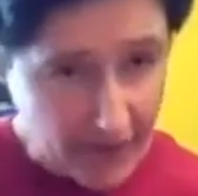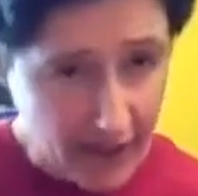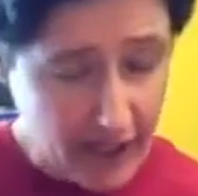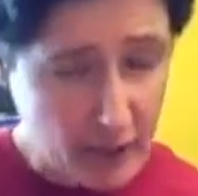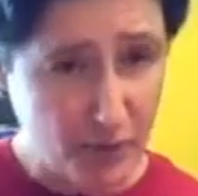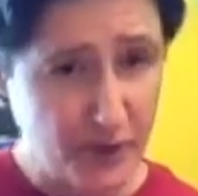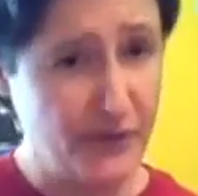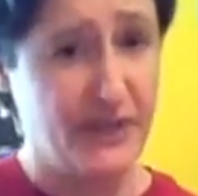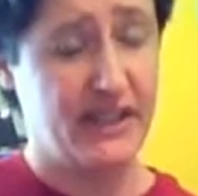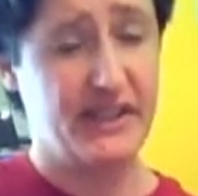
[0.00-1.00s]
not going to
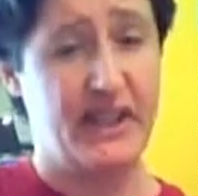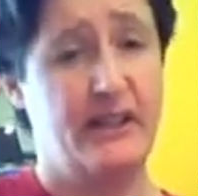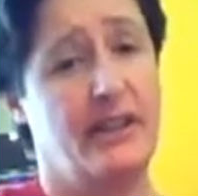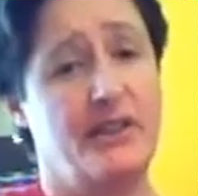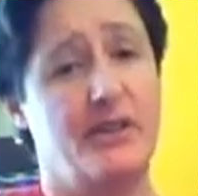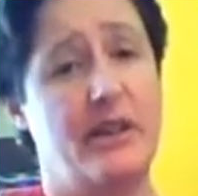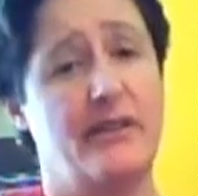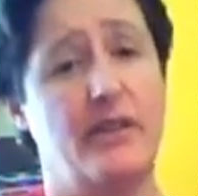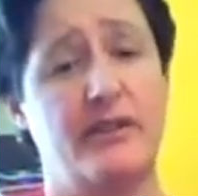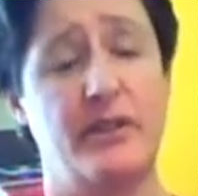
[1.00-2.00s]
produce any sound unless you
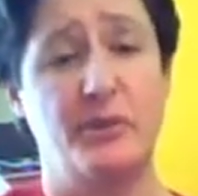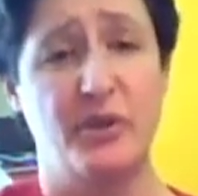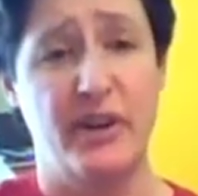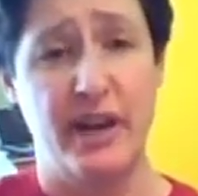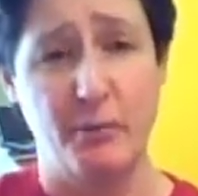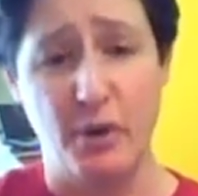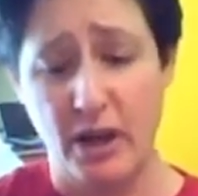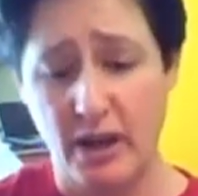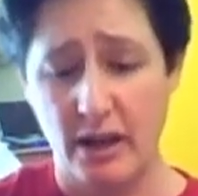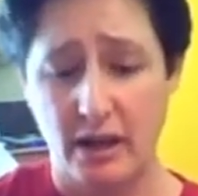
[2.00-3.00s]
have it hooked up to an amp.
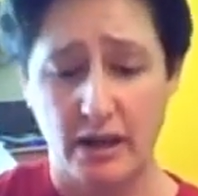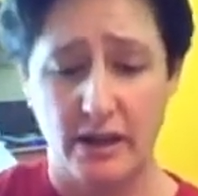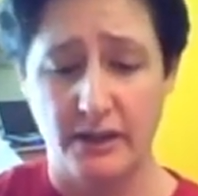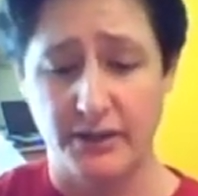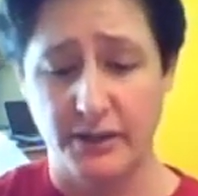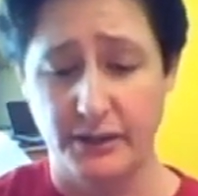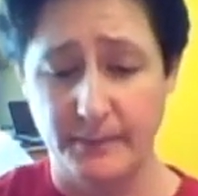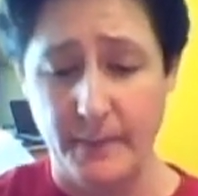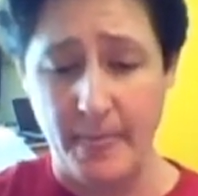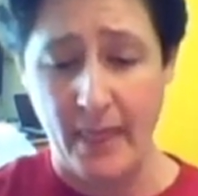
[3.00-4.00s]

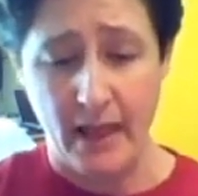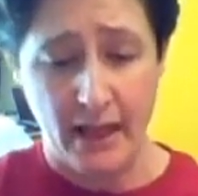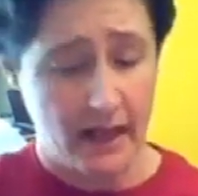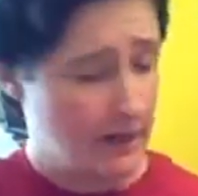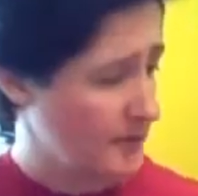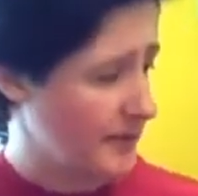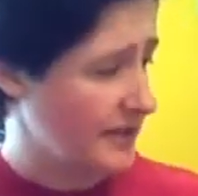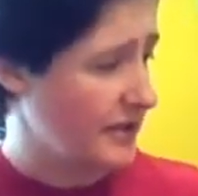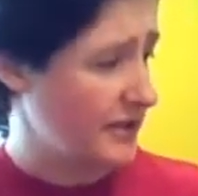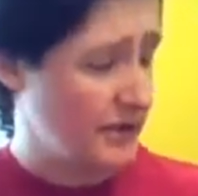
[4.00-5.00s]
So we
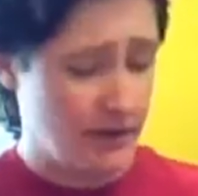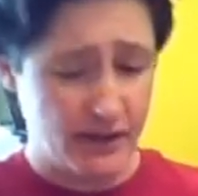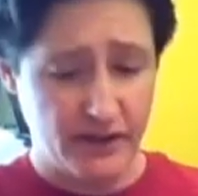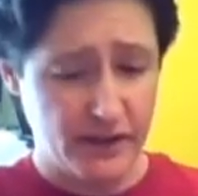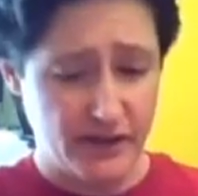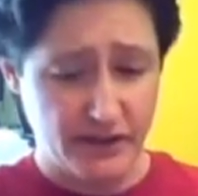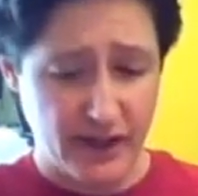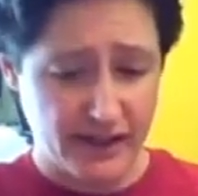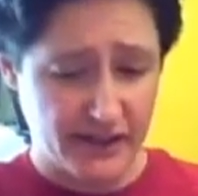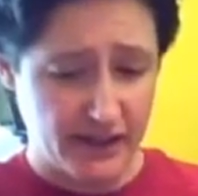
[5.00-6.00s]
got the tuners. These are
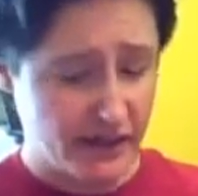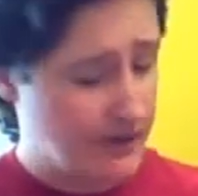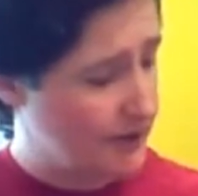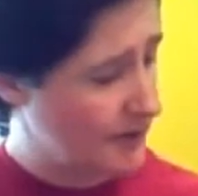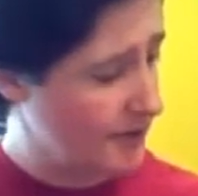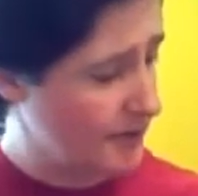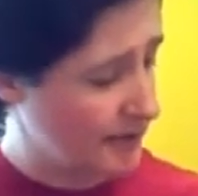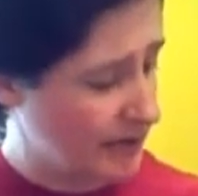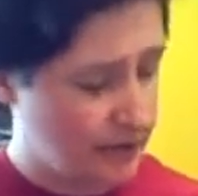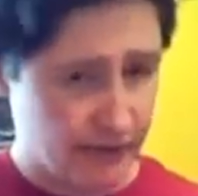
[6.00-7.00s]
nuts on the tuners.
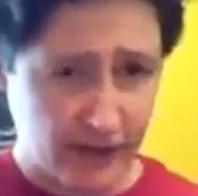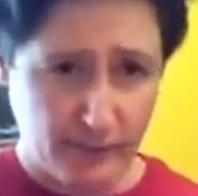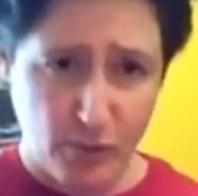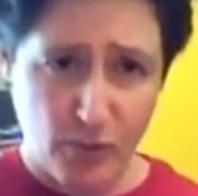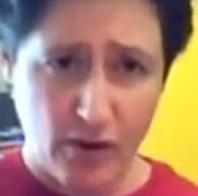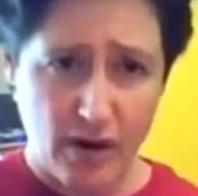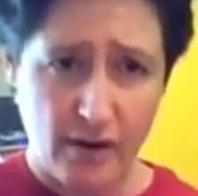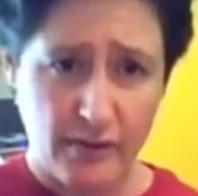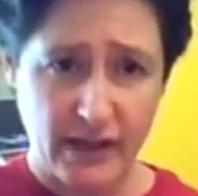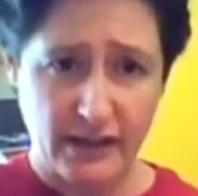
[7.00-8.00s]
We got the
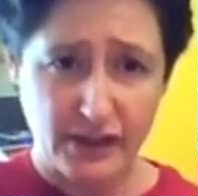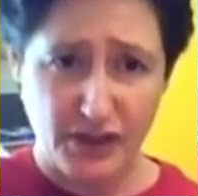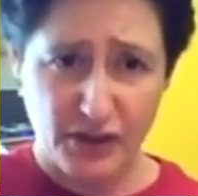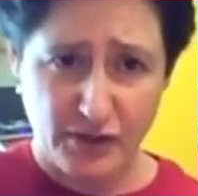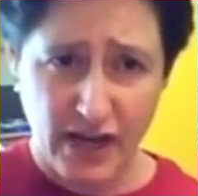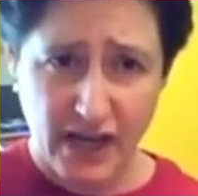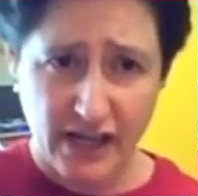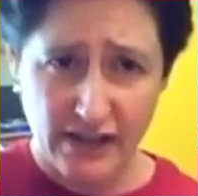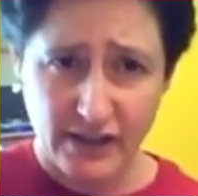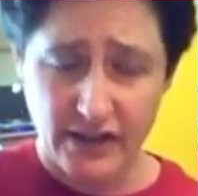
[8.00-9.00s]
fretboard. We got the
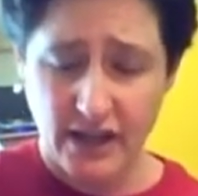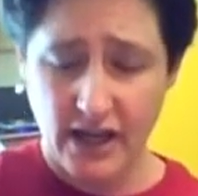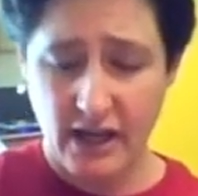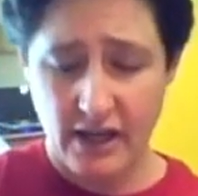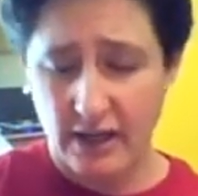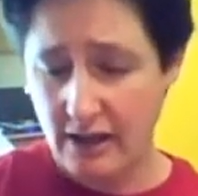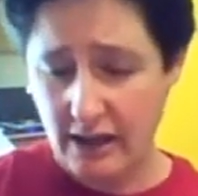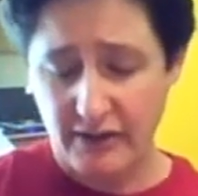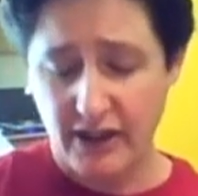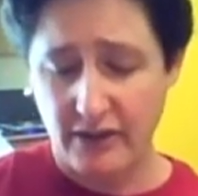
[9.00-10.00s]
strings.
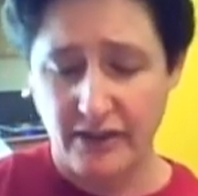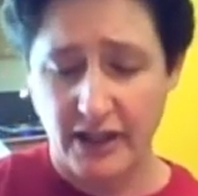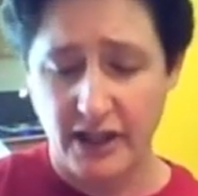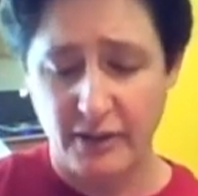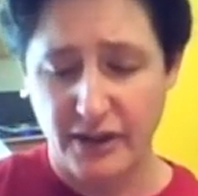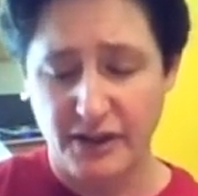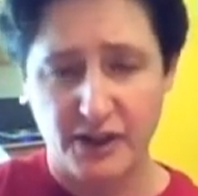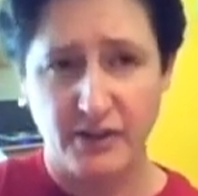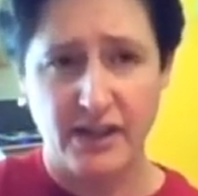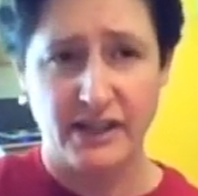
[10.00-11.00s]
I'll have another video on
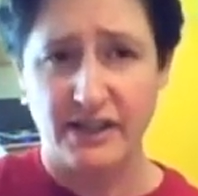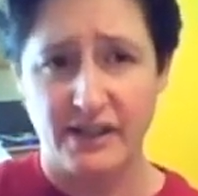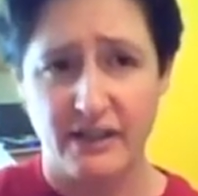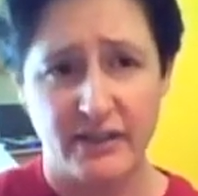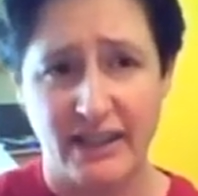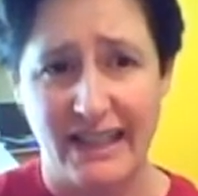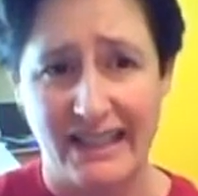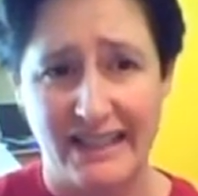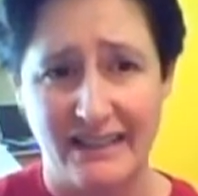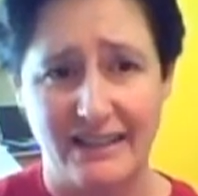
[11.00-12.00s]
strings and stuff like
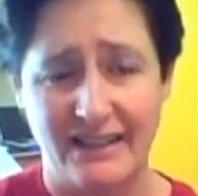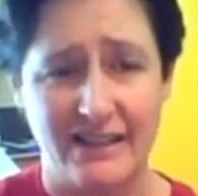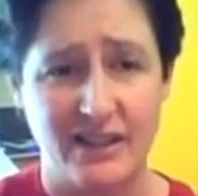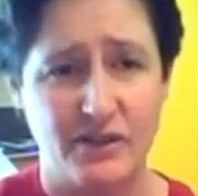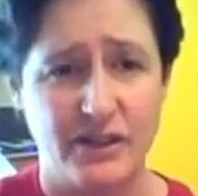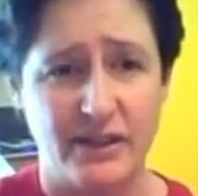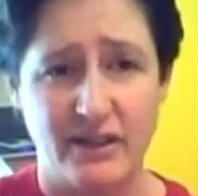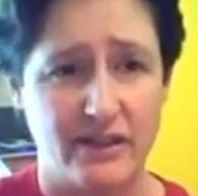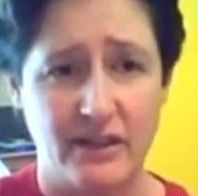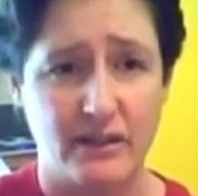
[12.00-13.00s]
that, and accessories
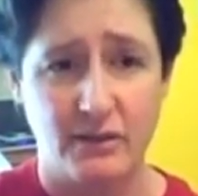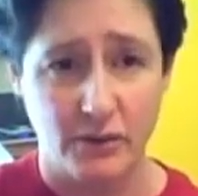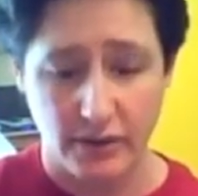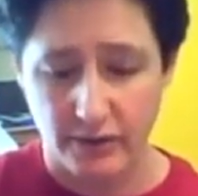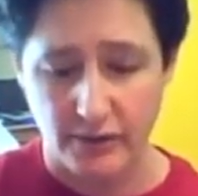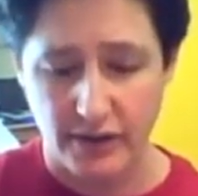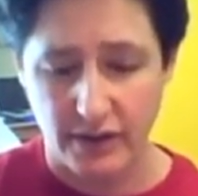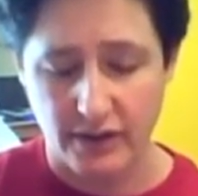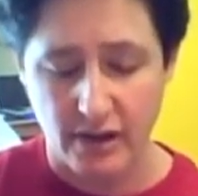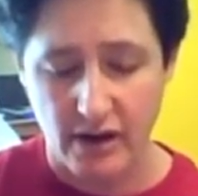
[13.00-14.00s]
and things you can do with
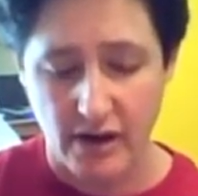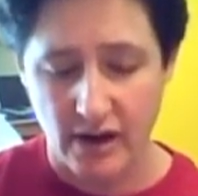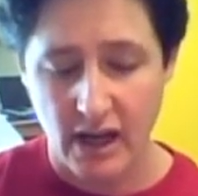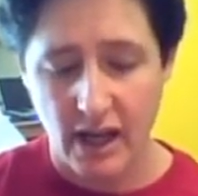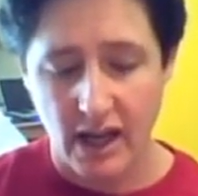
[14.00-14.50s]
the guitar.